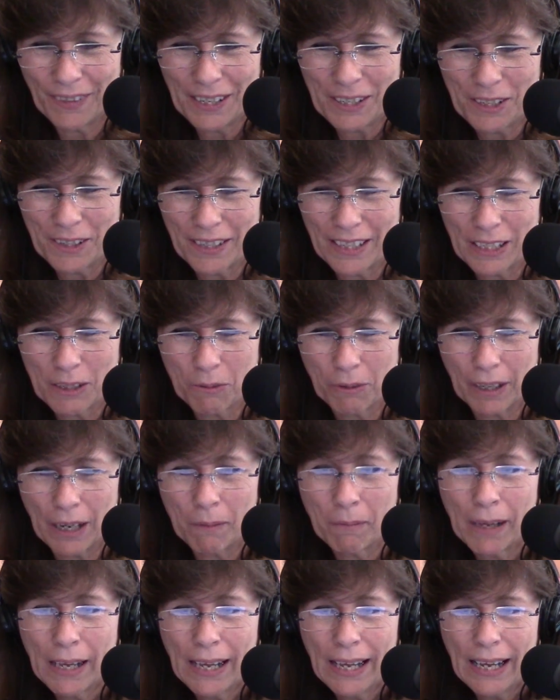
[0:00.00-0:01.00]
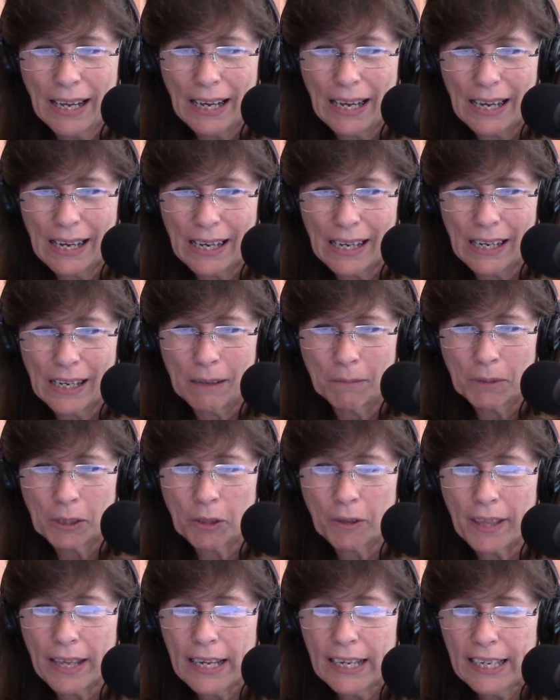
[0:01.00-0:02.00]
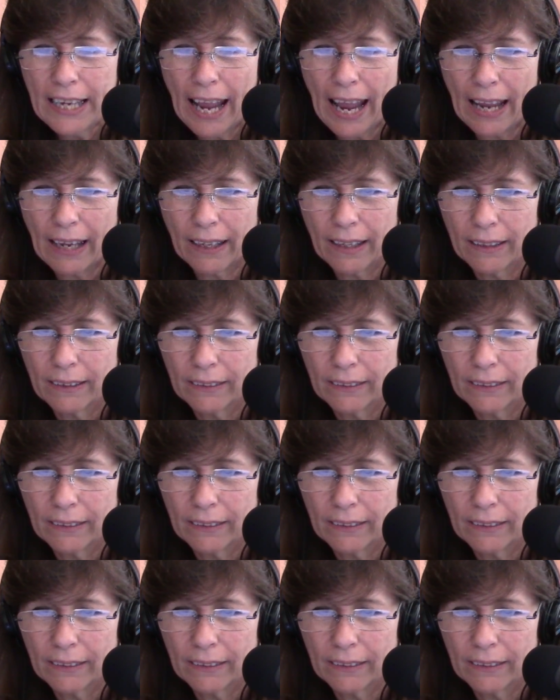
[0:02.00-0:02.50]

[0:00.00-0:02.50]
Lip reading: Finish this one up. So Think Tank.